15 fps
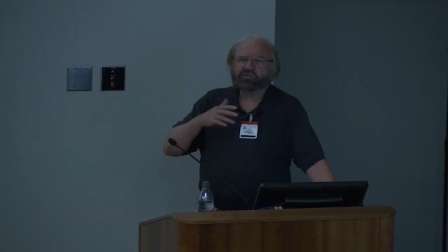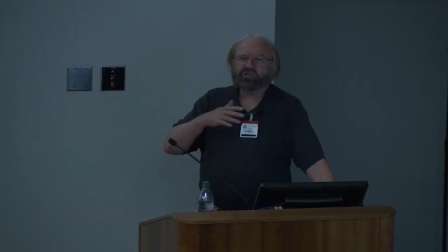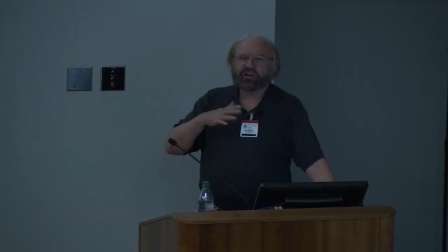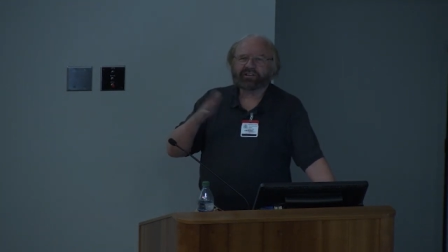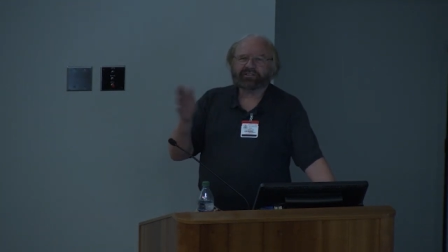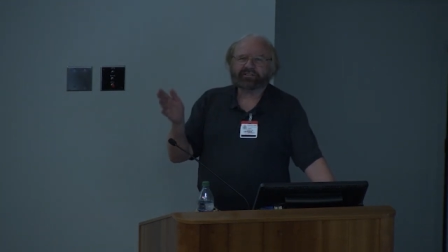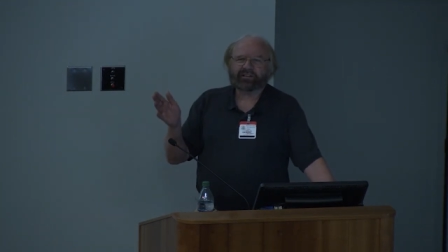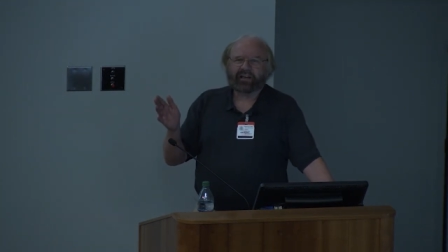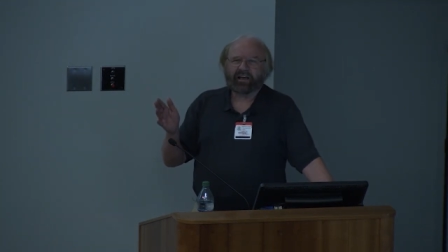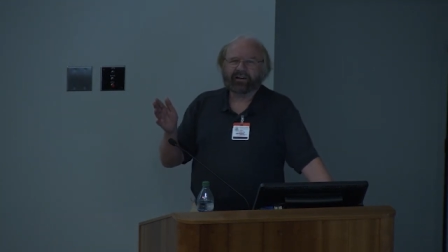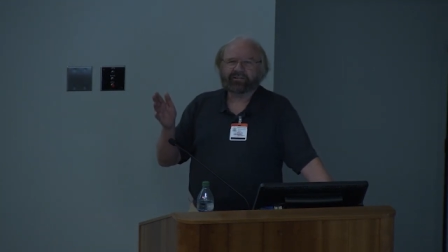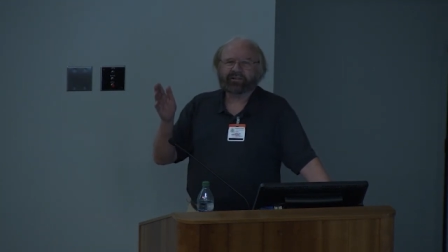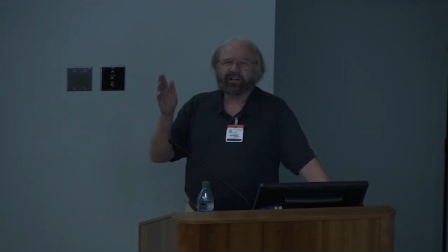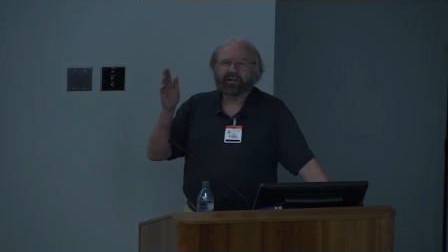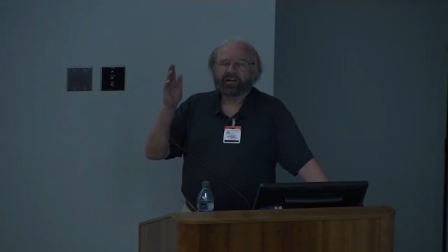just
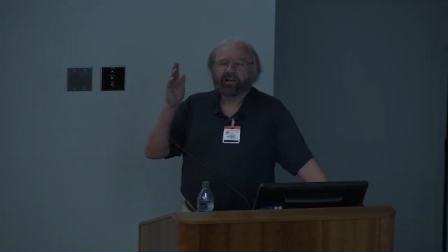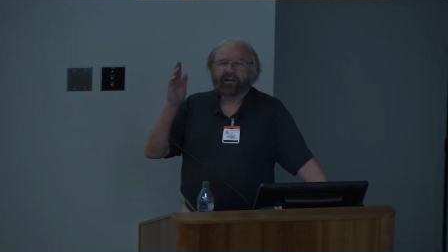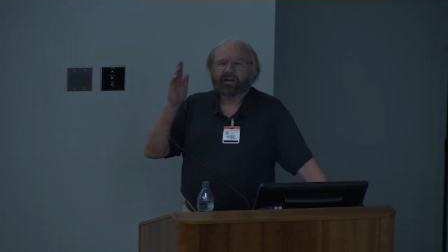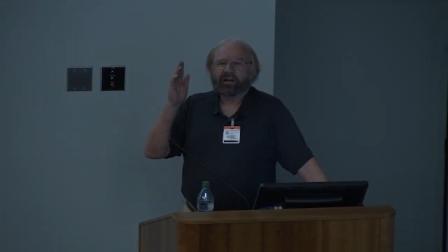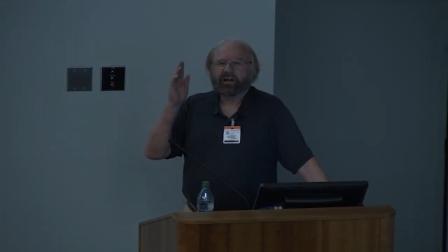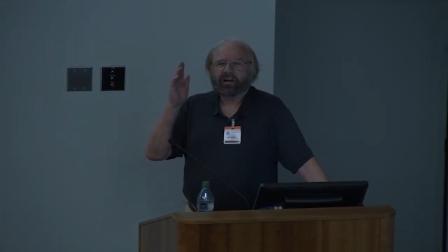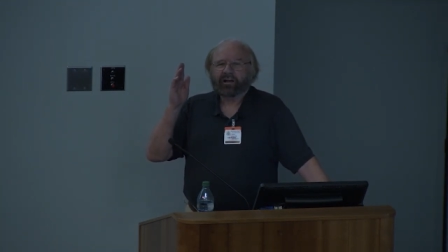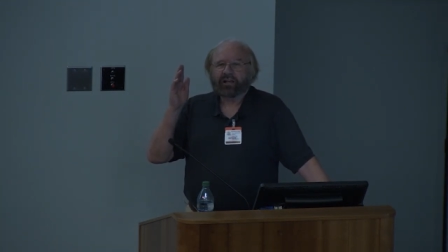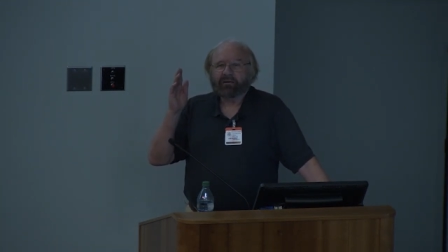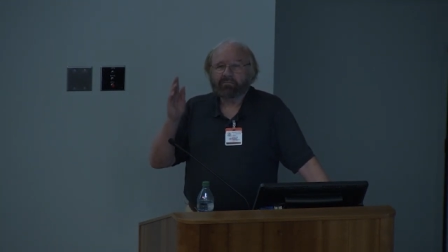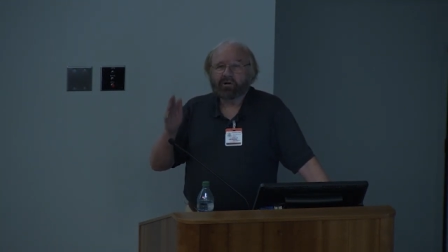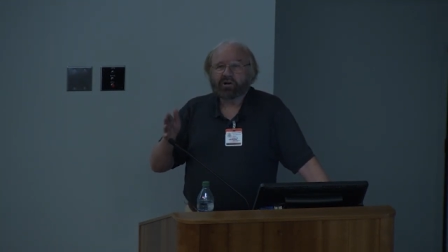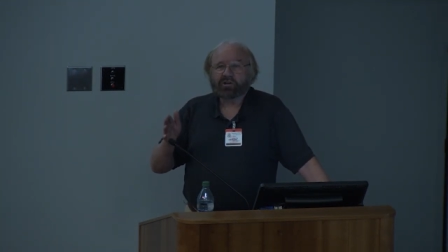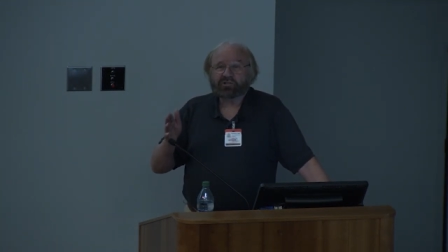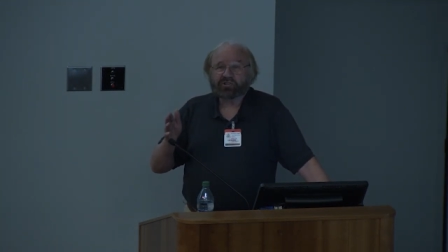get uh,
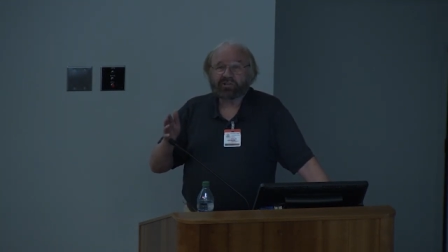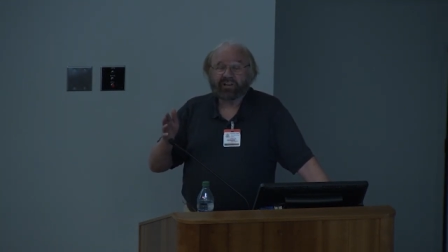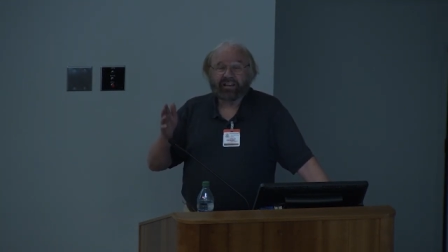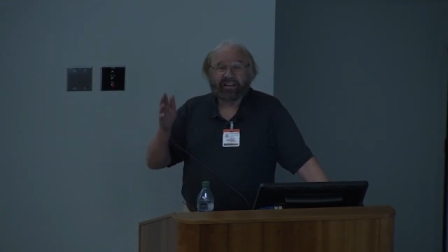immersion,